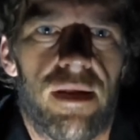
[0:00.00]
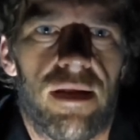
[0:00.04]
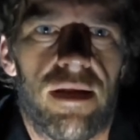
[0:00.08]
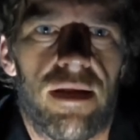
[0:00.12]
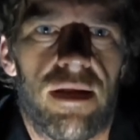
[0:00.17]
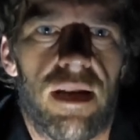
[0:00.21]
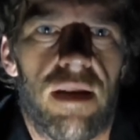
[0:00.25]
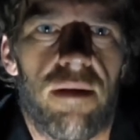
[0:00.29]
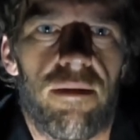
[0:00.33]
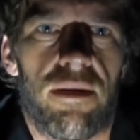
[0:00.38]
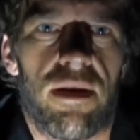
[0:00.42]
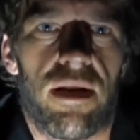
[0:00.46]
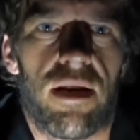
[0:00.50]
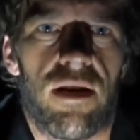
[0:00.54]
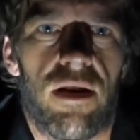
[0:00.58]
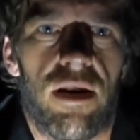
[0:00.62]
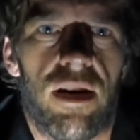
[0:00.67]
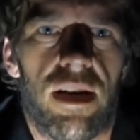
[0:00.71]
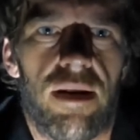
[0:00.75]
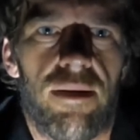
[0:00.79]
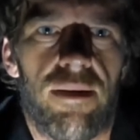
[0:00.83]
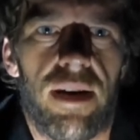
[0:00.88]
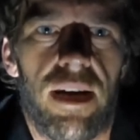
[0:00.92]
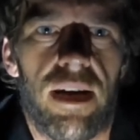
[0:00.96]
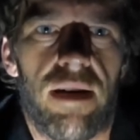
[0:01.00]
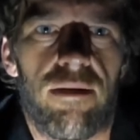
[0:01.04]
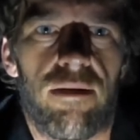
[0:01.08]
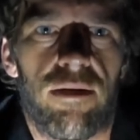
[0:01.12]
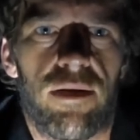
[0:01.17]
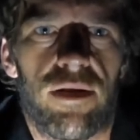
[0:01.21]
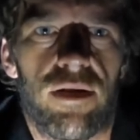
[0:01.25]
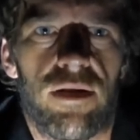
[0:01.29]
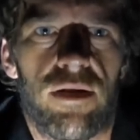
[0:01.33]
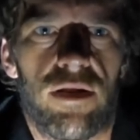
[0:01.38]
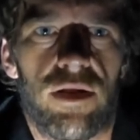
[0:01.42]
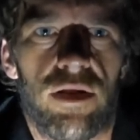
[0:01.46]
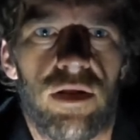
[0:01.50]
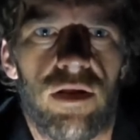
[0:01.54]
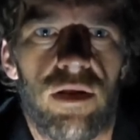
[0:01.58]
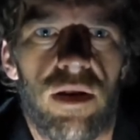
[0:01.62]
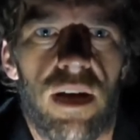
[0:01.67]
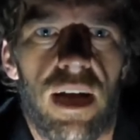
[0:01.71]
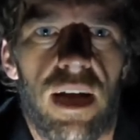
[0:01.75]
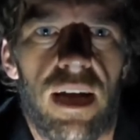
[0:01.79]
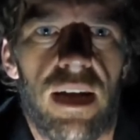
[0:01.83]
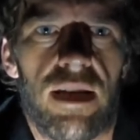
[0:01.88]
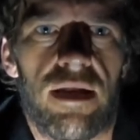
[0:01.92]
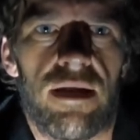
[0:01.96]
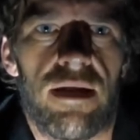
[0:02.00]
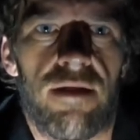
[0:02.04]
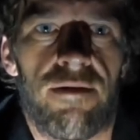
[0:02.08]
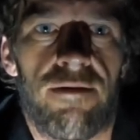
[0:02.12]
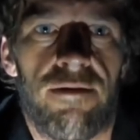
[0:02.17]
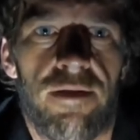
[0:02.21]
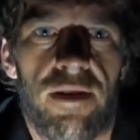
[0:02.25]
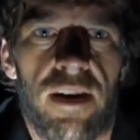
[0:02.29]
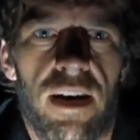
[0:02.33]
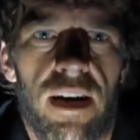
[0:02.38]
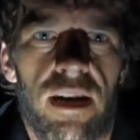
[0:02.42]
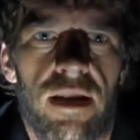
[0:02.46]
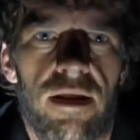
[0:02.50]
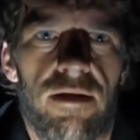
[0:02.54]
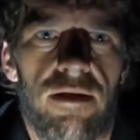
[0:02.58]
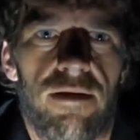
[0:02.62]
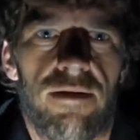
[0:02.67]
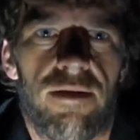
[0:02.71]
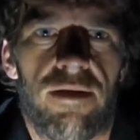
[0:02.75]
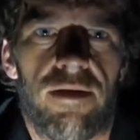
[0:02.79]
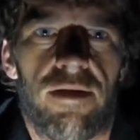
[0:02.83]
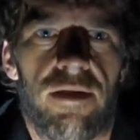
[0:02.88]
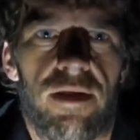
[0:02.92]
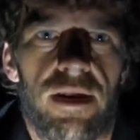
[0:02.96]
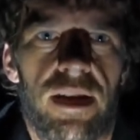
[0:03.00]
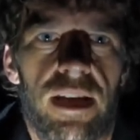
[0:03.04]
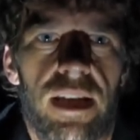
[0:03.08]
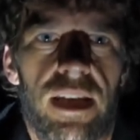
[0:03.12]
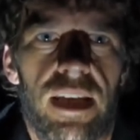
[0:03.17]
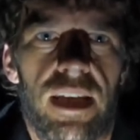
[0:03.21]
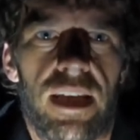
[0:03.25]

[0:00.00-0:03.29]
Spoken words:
something I am able to do. As a father of three